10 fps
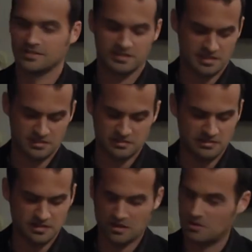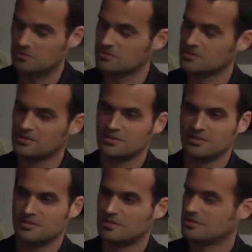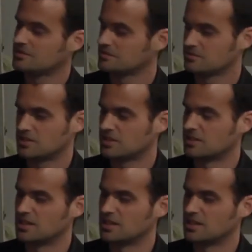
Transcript: he's, you know, he's getting